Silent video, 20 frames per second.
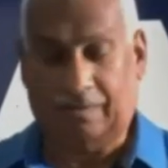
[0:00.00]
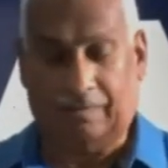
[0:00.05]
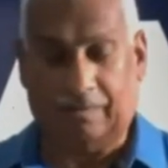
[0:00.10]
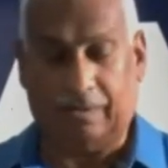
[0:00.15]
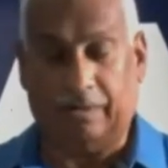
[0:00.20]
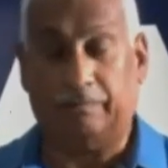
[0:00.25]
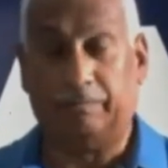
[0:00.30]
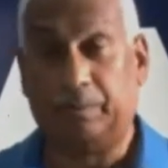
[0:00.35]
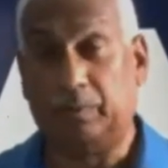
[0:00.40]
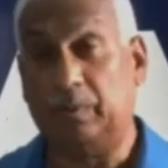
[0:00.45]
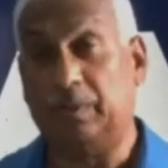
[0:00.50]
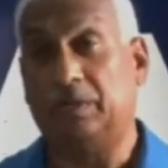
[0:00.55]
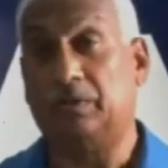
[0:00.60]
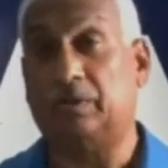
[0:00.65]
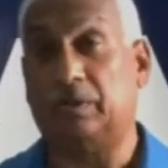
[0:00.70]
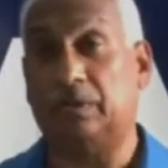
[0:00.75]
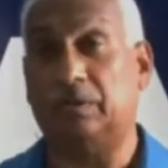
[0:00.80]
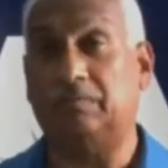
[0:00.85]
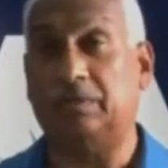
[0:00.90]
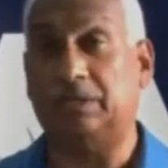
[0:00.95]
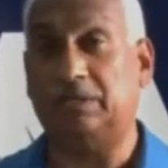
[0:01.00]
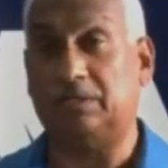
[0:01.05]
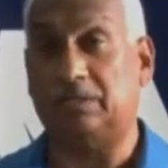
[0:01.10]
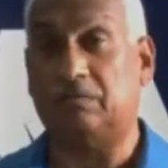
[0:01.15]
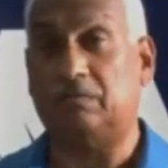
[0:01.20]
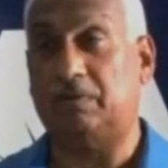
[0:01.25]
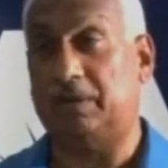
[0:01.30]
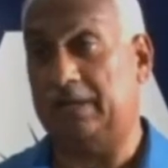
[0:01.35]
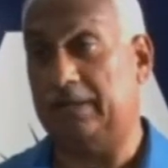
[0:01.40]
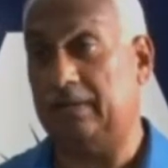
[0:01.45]
The blue economy is the
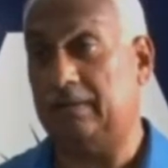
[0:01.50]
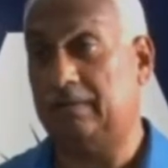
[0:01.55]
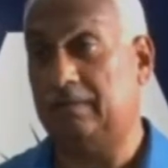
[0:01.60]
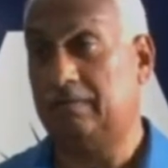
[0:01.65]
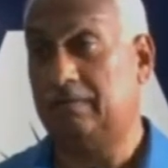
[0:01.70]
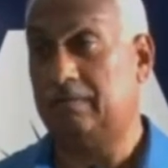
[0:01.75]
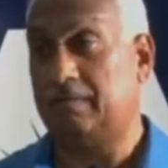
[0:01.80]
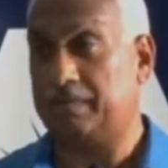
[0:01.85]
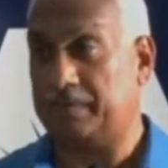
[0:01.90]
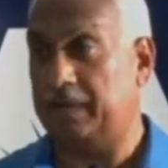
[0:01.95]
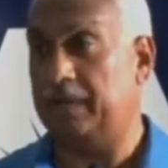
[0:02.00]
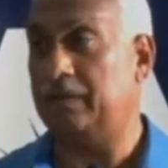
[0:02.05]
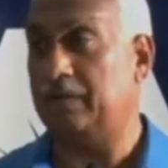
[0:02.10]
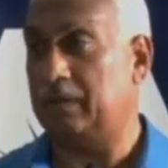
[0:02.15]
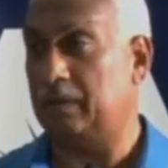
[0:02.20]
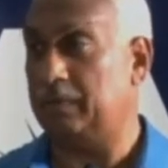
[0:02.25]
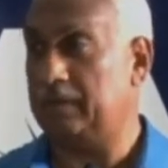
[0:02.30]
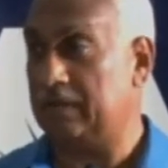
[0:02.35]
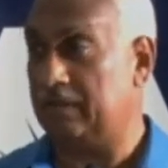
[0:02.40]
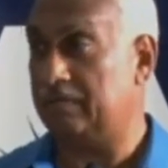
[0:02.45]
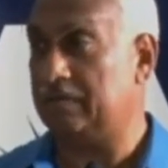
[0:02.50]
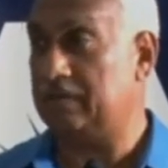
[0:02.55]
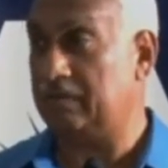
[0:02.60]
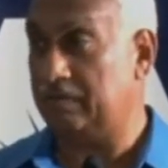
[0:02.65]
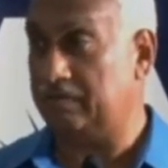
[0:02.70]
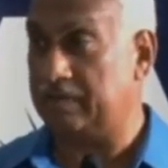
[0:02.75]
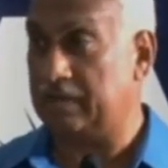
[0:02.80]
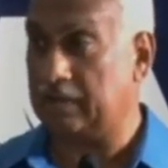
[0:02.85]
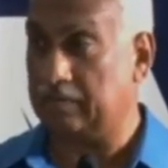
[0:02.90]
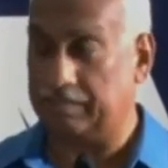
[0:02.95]
real thing that we have to
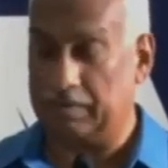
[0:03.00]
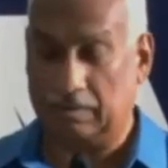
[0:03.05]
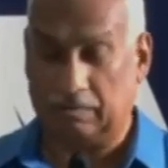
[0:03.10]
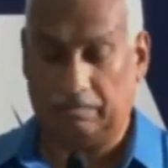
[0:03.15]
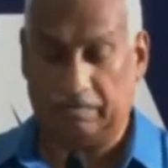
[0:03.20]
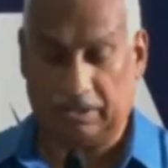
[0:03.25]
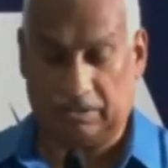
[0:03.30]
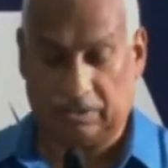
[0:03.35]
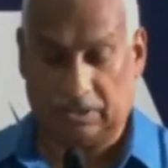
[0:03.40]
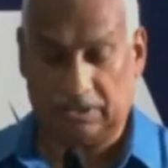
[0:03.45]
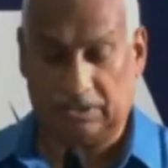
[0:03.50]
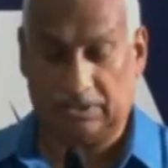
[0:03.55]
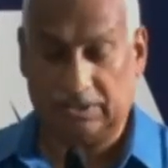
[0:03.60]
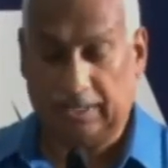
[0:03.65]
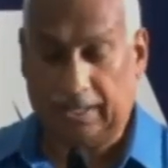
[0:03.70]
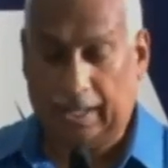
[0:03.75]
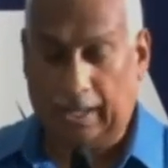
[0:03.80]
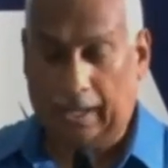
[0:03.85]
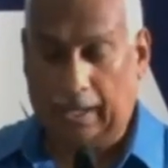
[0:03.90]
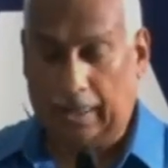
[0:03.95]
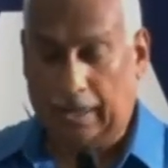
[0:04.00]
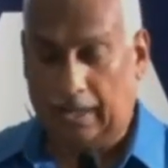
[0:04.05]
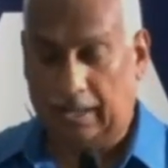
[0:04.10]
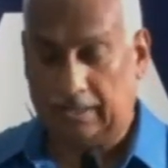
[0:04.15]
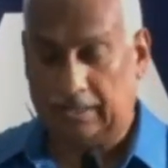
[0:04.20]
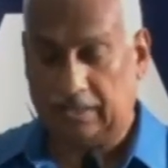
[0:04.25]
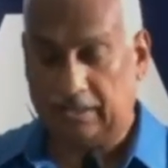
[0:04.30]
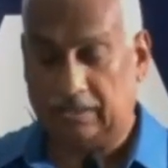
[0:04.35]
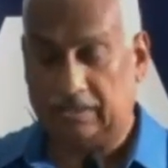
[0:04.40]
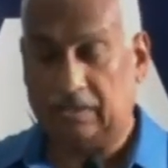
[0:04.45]
develop now because it
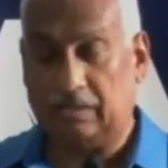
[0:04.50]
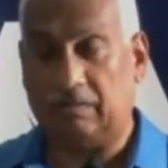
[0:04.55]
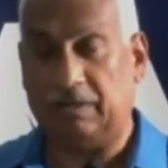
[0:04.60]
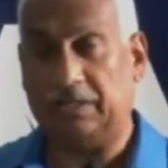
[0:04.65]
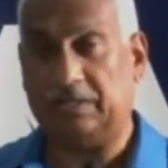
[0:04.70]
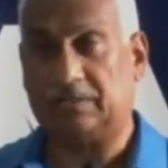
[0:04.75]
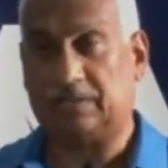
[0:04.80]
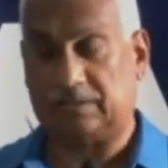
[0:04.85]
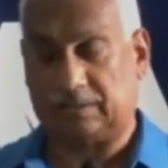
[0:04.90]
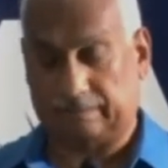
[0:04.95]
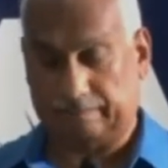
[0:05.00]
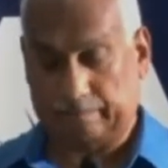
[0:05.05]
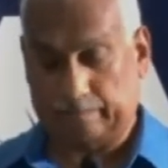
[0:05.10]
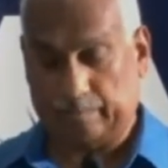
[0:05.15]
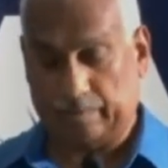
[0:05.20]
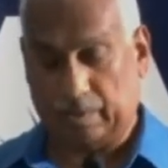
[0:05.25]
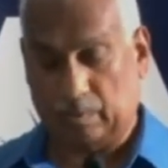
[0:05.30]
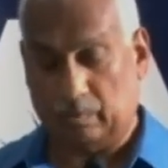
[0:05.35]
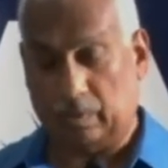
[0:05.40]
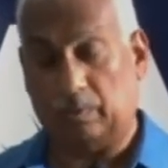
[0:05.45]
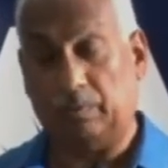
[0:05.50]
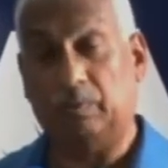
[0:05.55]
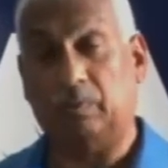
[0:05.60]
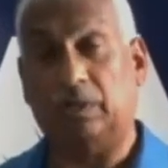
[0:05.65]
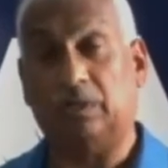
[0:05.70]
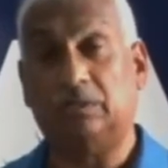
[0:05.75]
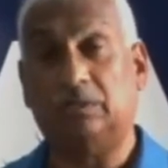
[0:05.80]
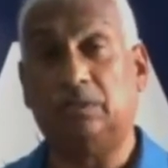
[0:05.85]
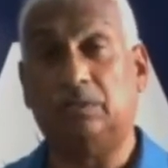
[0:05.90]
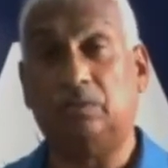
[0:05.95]
integrates what we
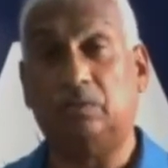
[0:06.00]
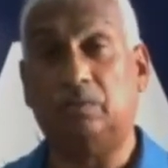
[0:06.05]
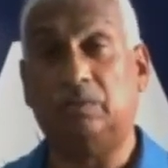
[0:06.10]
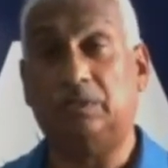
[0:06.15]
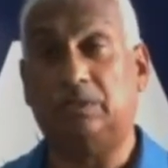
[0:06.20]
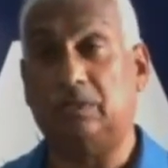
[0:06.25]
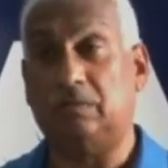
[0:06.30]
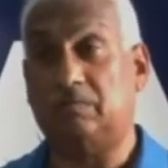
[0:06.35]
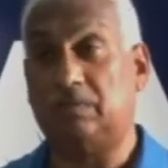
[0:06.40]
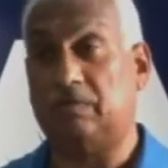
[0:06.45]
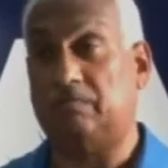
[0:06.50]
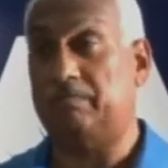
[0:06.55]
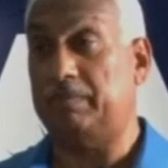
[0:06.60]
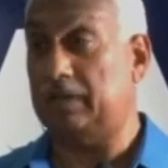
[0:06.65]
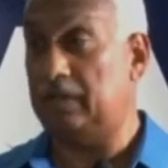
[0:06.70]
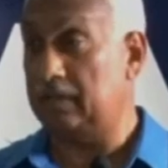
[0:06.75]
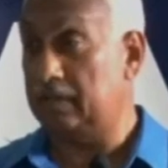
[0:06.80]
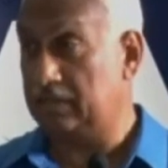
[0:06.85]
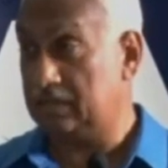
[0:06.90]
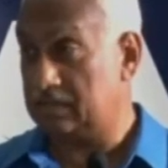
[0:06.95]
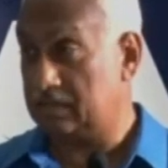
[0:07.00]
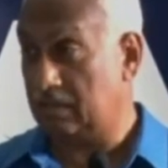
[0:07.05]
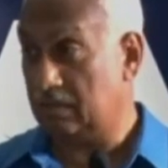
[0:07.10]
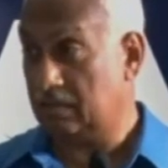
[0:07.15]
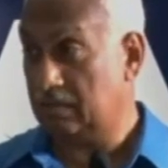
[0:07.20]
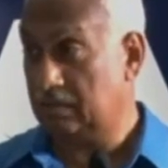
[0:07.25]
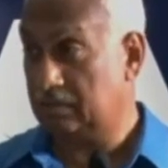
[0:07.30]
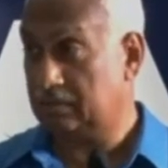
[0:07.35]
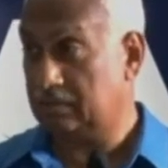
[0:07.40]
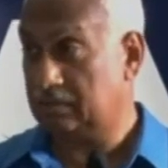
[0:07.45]
want to do in terms of building stock
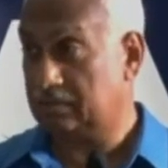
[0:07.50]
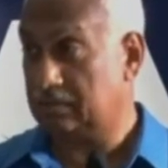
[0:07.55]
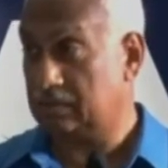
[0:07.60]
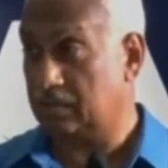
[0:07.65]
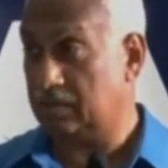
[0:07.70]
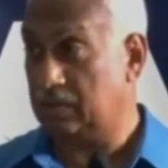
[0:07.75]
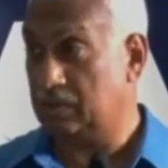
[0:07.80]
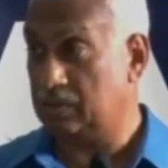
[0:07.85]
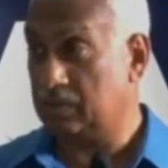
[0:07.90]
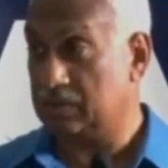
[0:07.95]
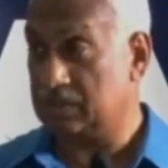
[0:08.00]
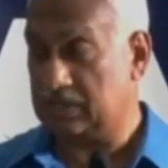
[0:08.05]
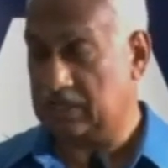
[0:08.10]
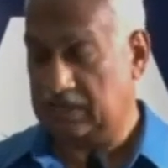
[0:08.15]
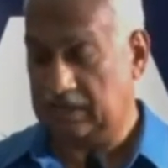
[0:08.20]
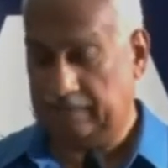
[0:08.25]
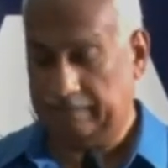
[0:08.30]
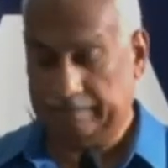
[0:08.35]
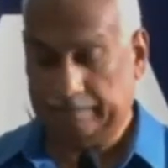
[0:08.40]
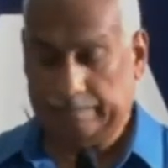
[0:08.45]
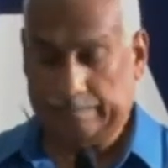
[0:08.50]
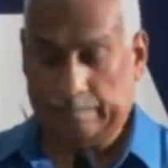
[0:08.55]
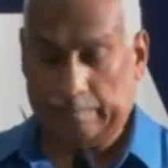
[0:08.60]
on the coastline.